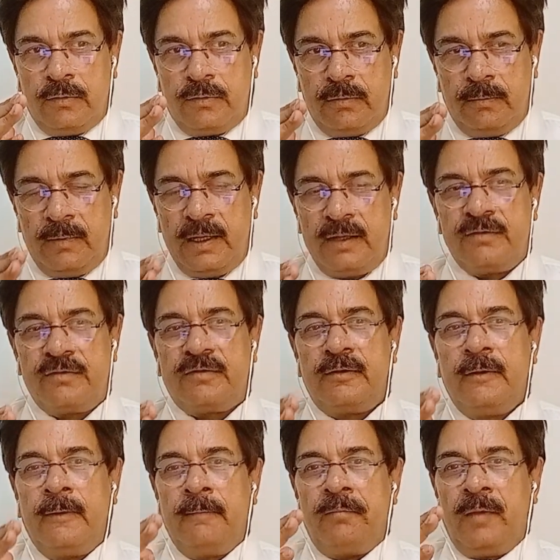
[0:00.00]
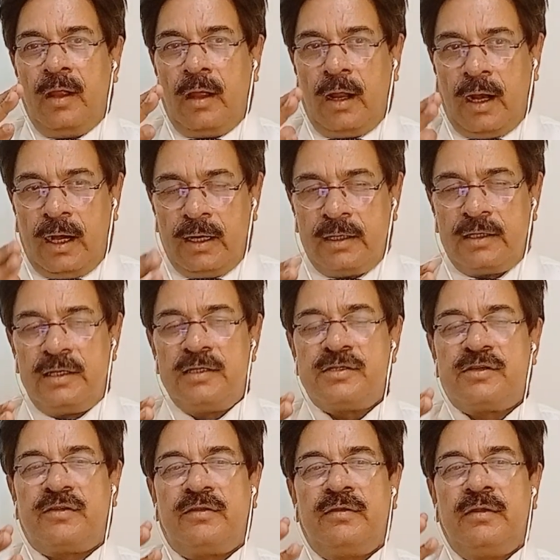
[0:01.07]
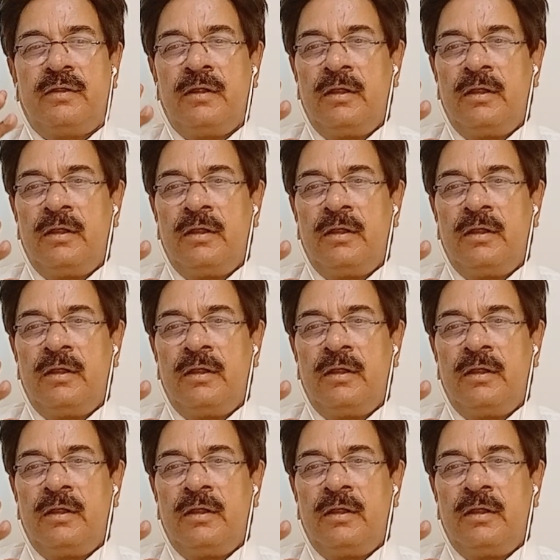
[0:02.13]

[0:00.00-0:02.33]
means artists